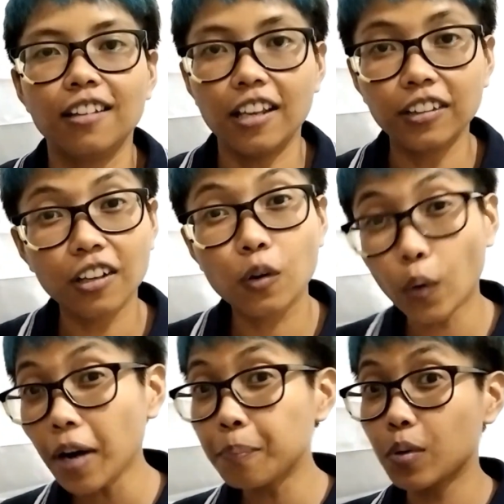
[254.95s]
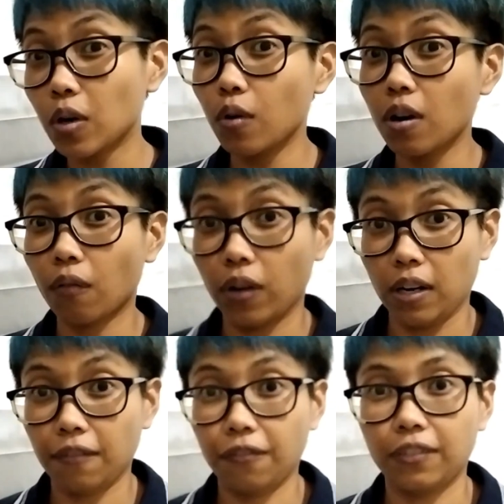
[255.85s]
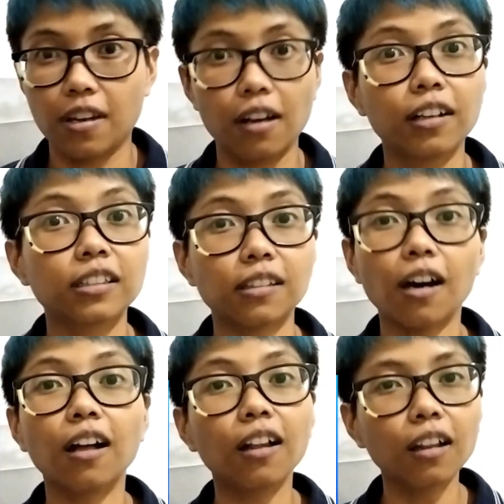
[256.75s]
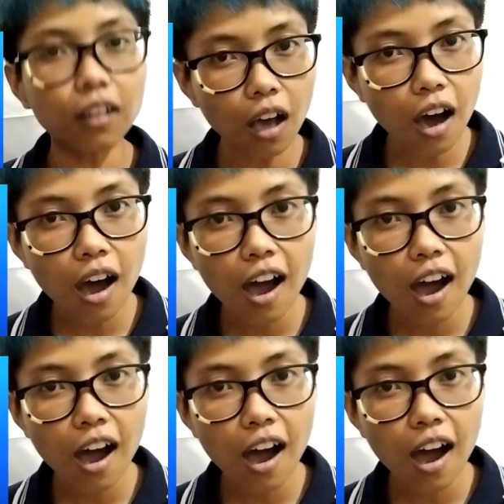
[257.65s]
In the Great Barrier Reef, there's a lot